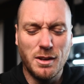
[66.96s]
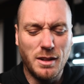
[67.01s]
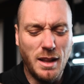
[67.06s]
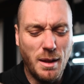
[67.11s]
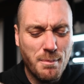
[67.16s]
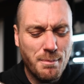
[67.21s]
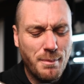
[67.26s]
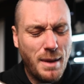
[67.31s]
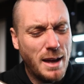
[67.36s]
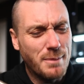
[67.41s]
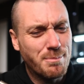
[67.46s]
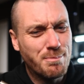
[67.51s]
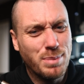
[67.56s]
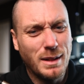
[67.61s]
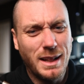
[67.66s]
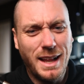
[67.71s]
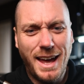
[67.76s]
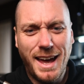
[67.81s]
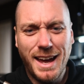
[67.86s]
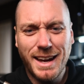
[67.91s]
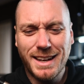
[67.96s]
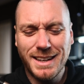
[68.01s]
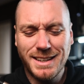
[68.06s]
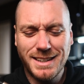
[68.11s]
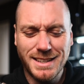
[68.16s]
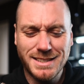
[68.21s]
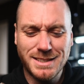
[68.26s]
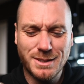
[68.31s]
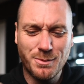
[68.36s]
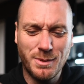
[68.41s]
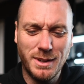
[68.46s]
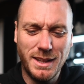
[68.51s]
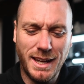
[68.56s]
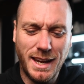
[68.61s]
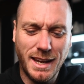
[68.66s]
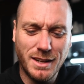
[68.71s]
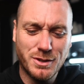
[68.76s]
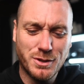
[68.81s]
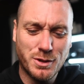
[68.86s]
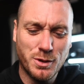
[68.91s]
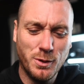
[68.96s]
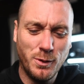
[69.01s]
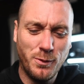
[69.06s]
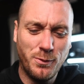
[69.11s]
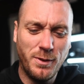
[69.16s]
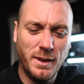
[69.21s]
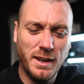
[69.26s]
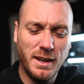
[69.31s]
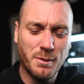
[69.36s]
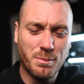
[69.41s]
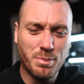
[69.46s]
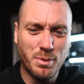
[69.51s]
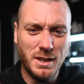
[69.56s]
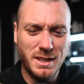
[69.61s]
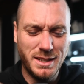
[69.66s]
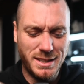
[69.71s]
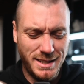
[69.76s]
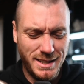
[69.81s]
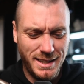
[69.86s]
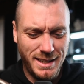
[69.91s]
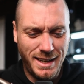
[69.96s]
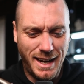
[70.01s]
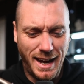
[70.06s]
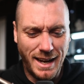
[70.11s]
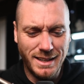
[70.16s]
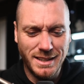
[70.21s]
got like matte black. It doesn't really get too fingerprinty,